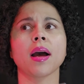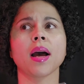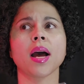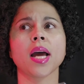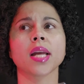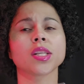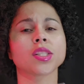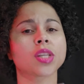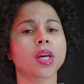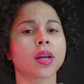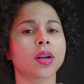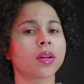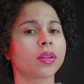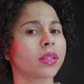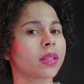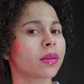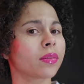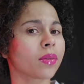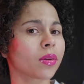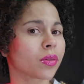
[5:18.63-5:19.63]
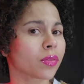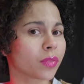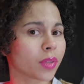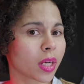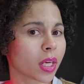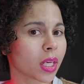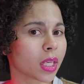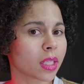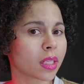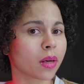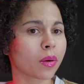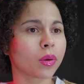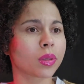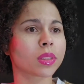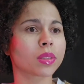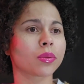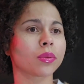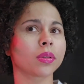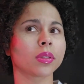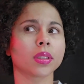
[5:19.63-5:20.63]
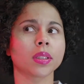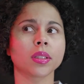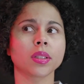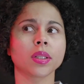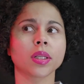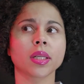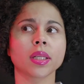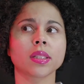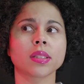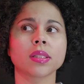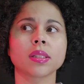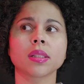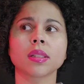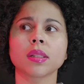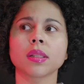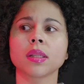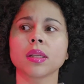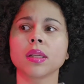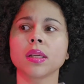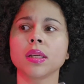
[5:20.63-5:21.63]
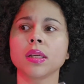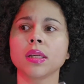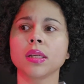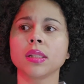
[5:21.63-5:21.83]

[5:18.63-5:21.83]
I just got on there for fun. I wasn't really looking to